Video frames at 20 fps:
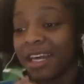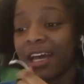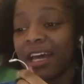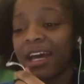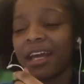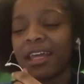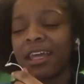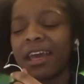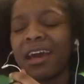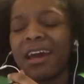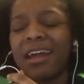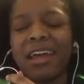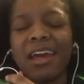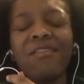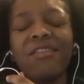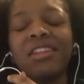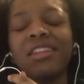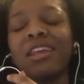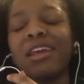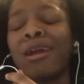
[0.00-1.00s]
I got
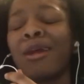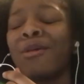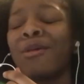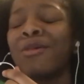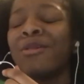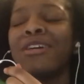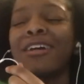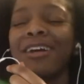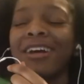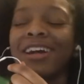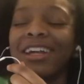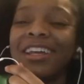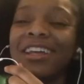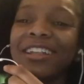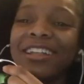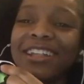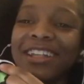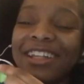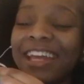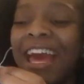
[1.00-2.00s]
everything I wanted.
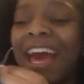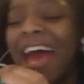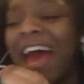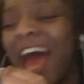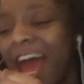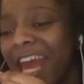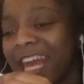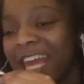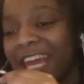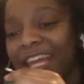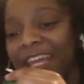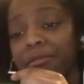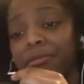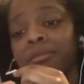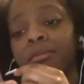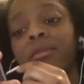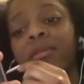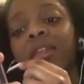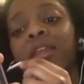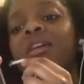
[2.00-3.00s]
Hey,
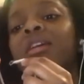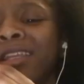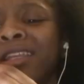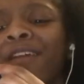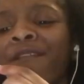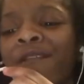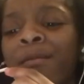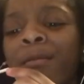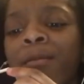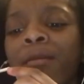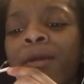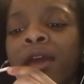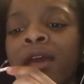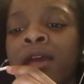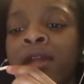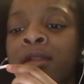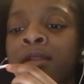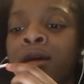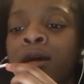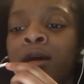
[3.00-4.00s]
and if I'm
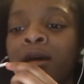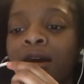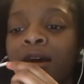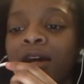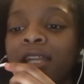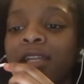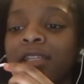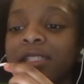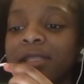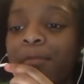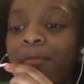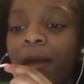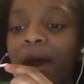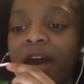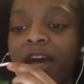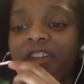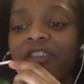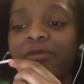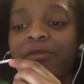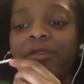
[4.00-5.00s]
being honest, it might
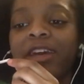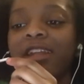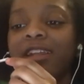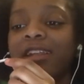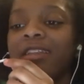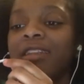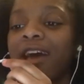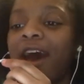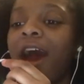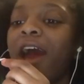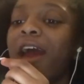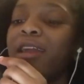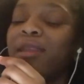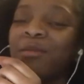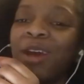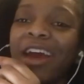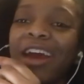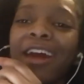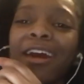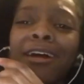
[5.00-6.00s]
have been a
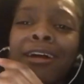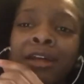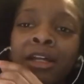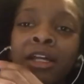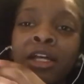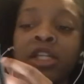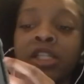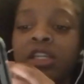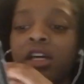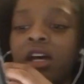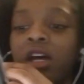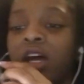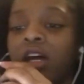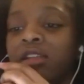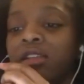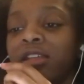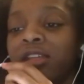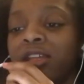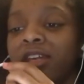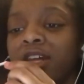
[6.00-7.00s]
nightmare Dun-dun.
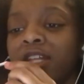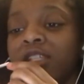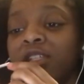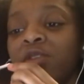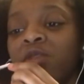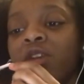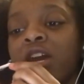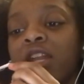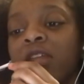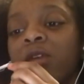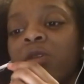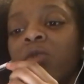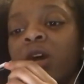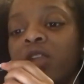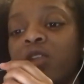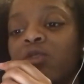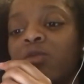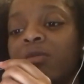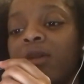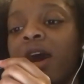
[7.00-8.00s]
to anyone
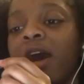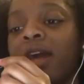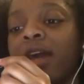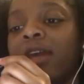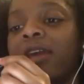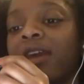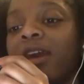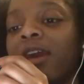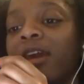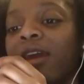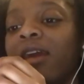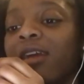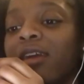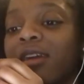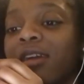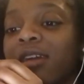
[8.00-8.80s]
who might care.